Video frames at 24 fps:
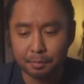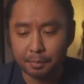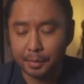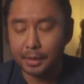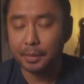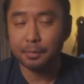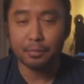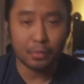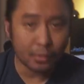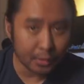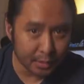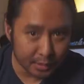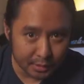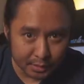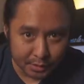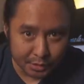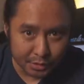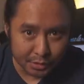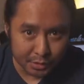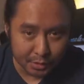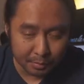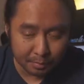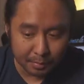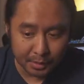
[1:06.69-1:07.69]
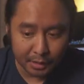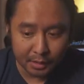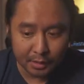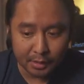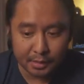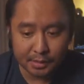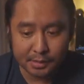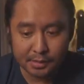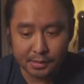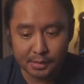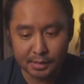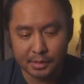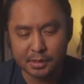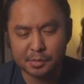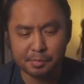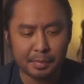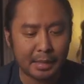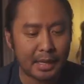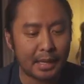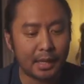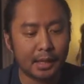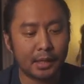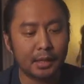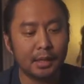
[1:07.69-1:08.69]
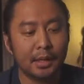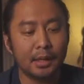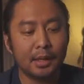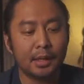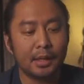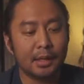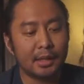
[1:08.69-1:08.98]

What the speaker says: Big Boy Edition, because this bag